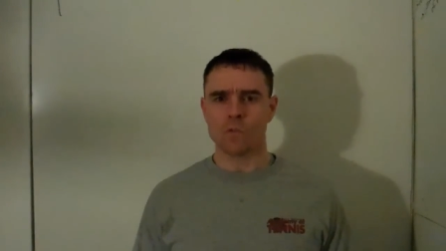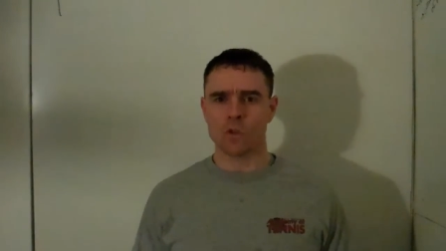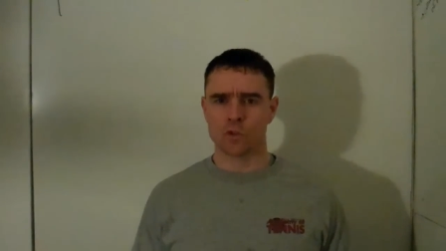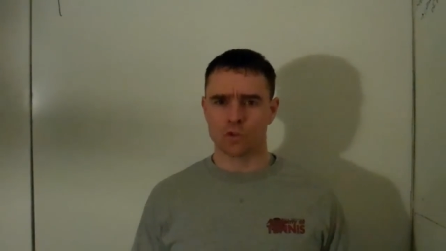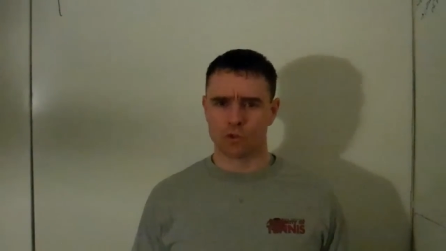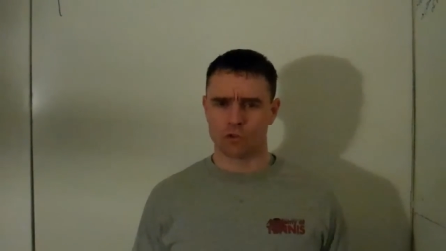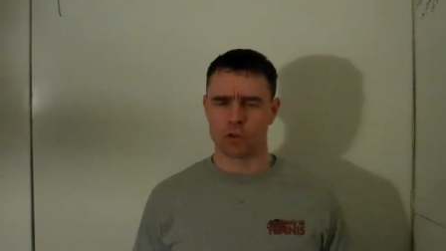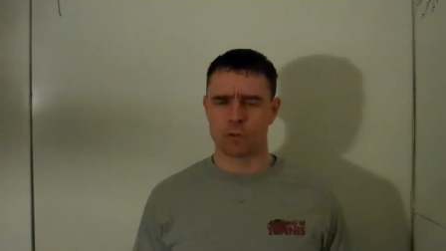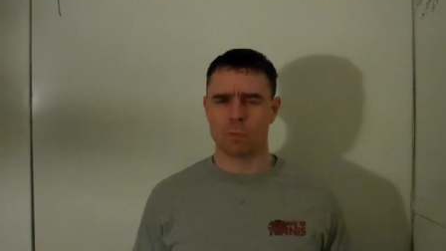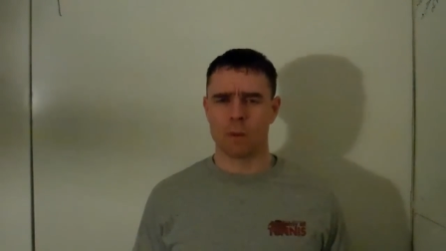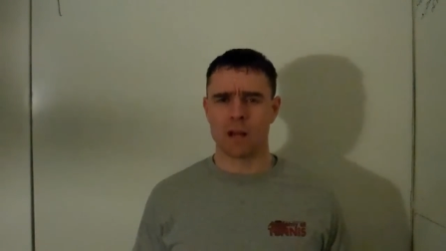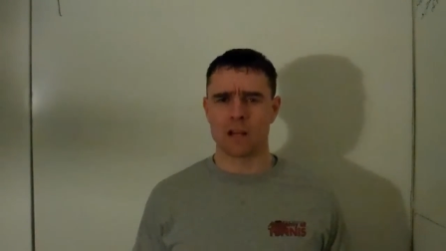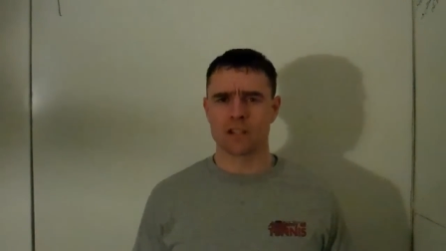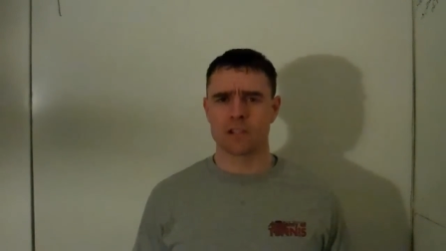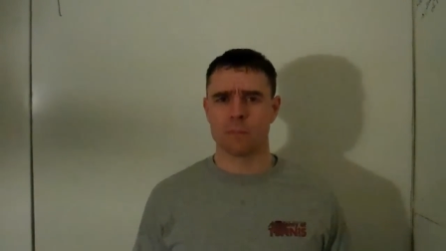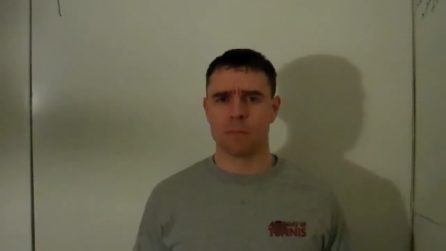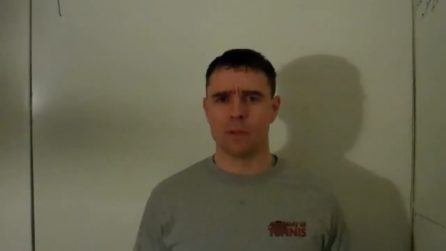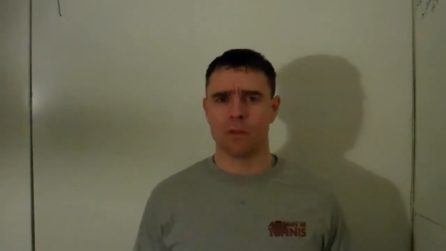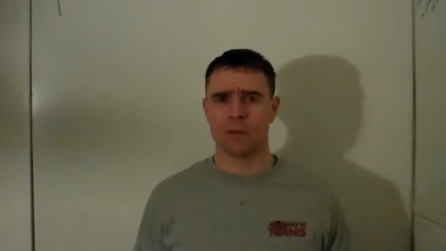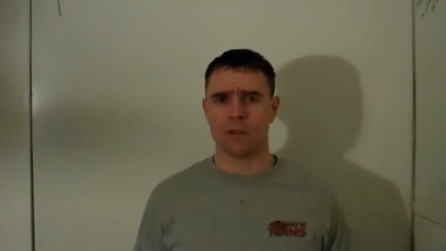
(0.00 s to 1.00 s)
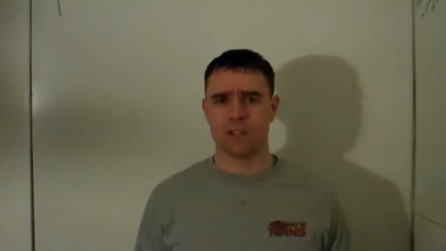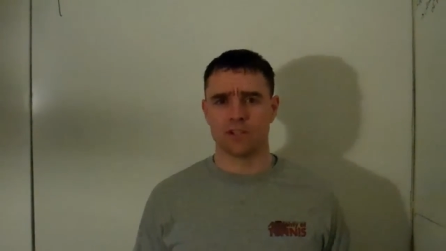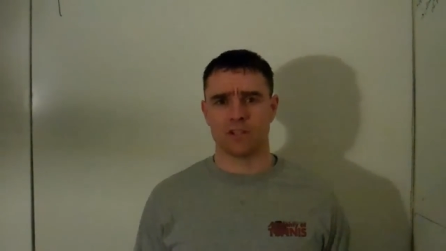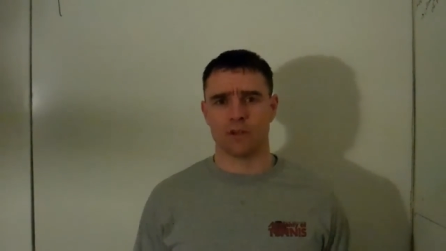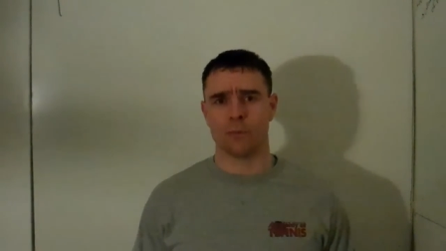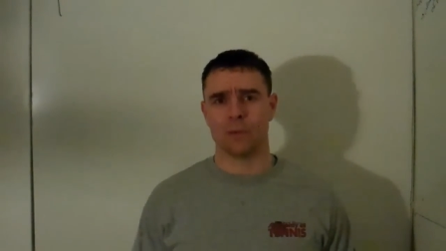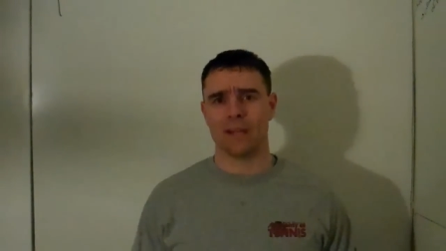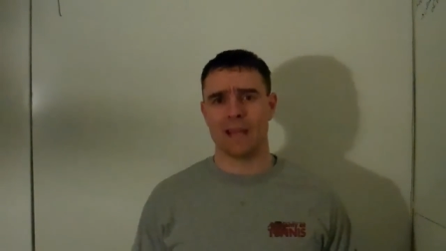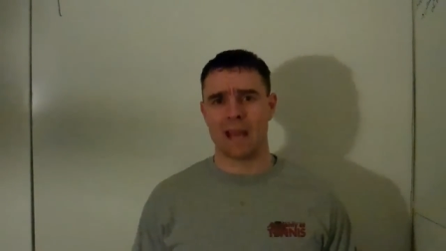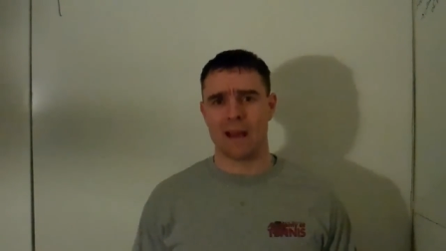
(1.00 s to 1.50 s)
So responsibilities
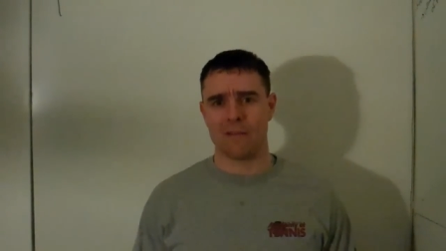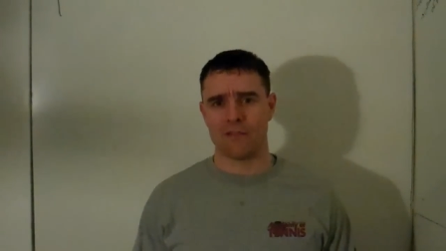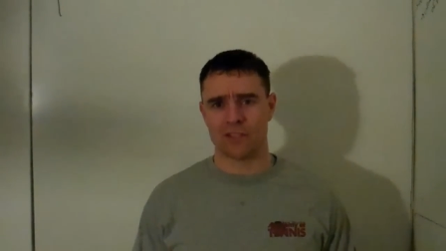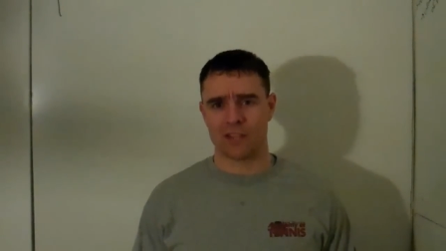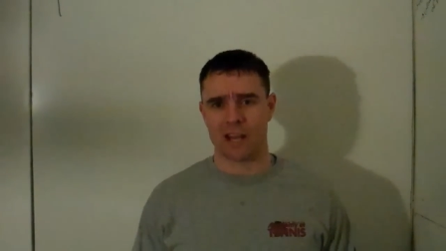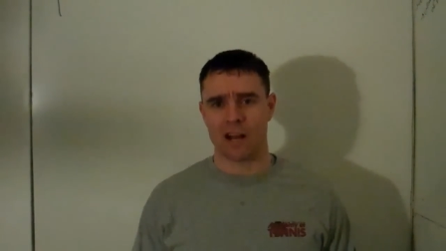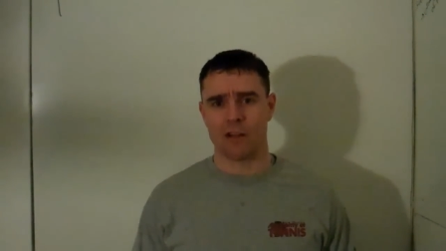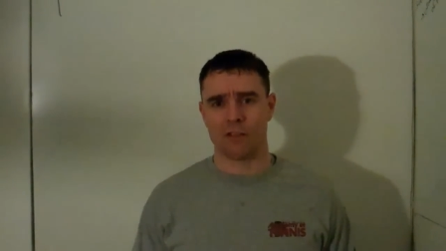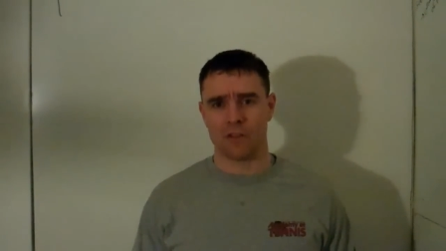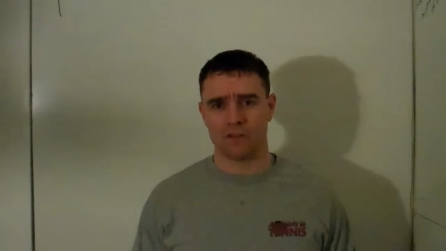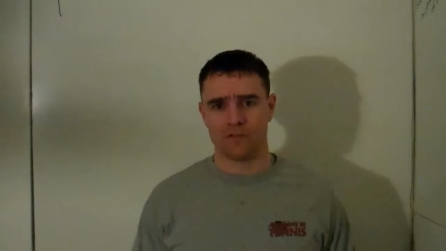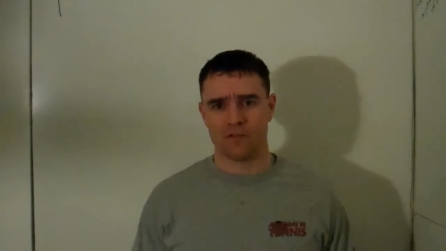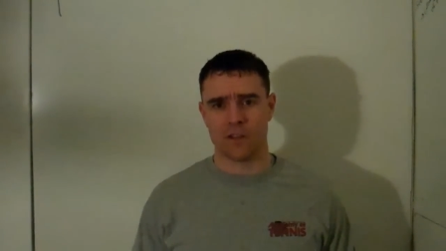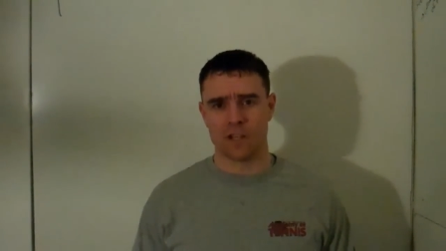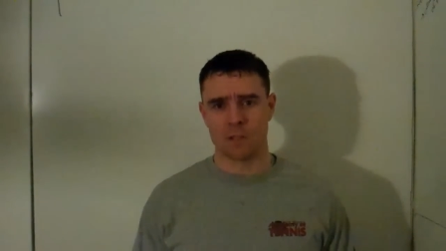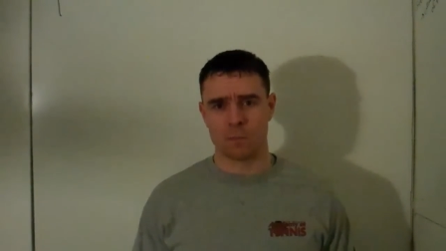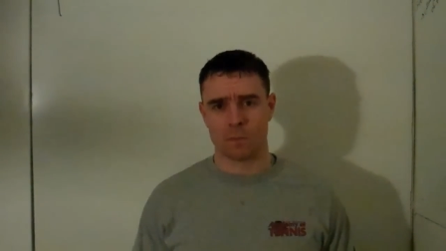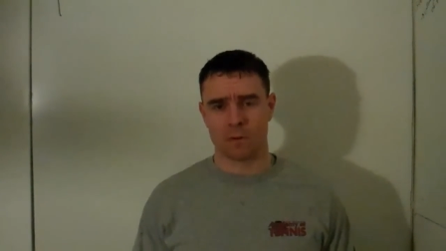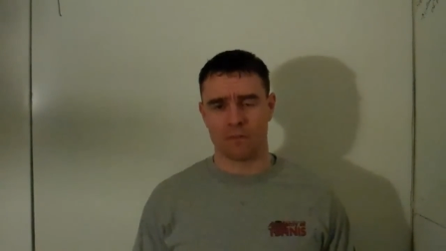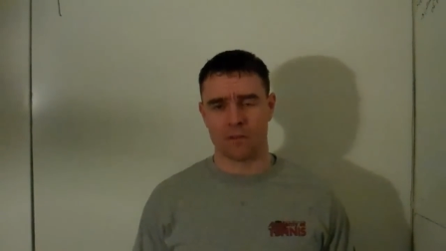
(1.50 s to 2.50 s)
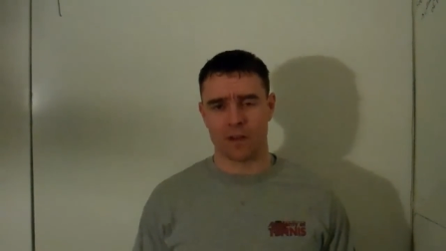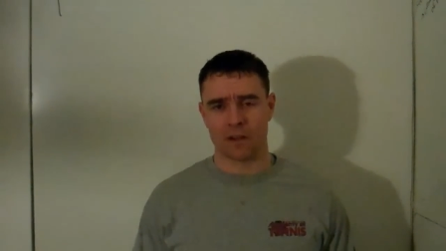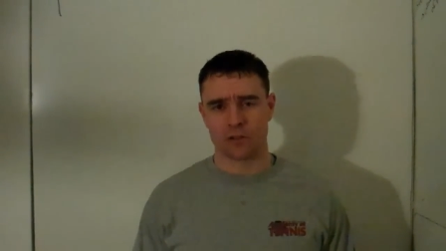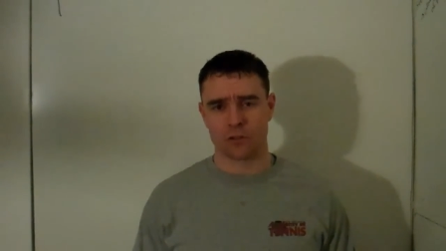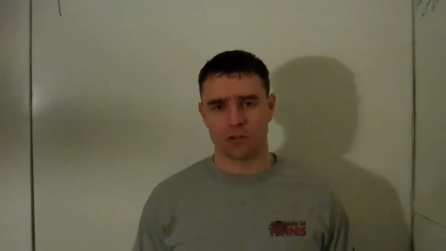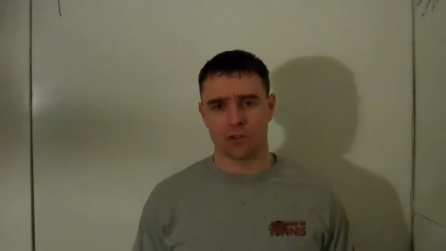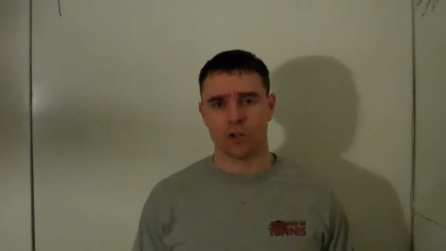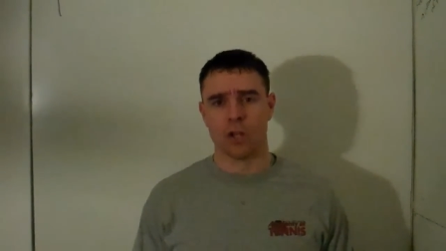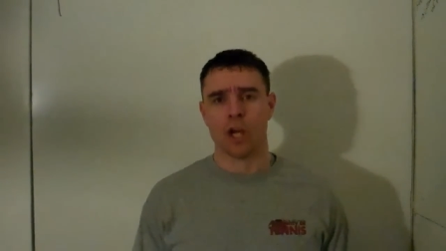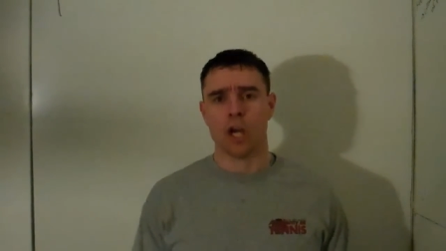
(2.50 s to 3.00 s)
that we have as a health and fitness
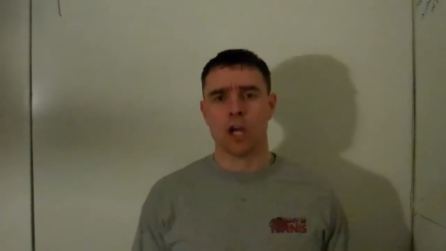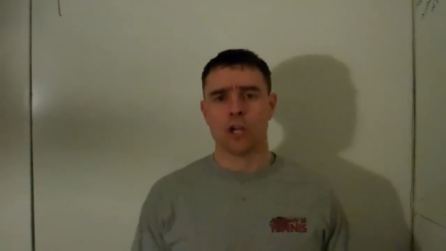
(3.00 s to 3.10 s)
professional